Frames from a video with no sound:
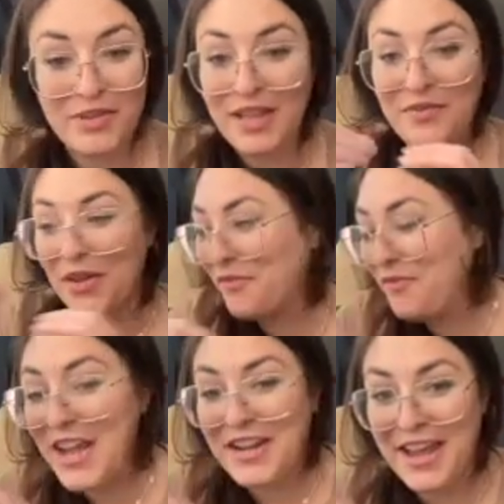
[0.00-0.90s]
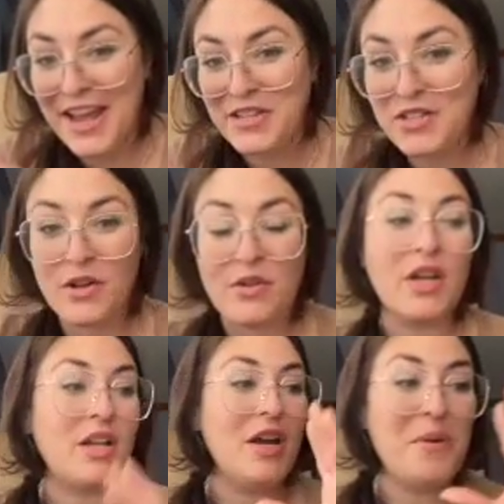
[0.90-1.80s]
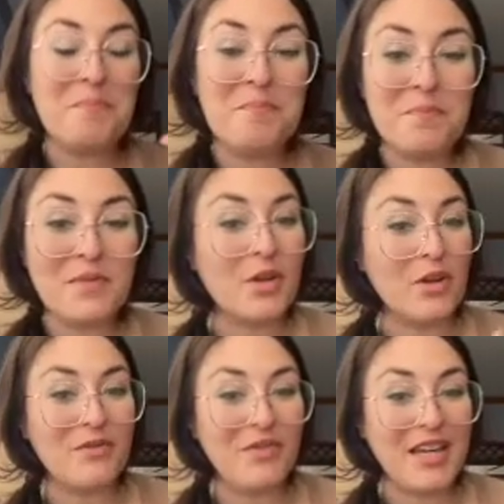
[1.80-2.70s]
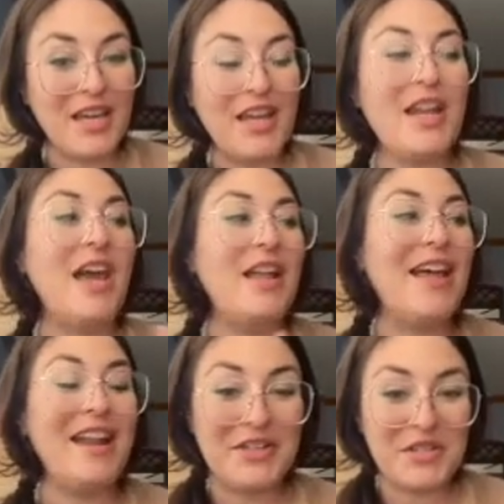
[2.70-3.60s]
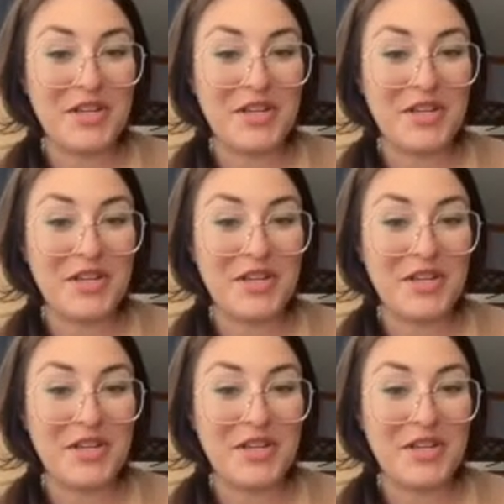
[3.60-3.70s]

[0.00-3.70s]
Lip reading: They fake cancer, and they're like, nope, going vegan, and that is the cure.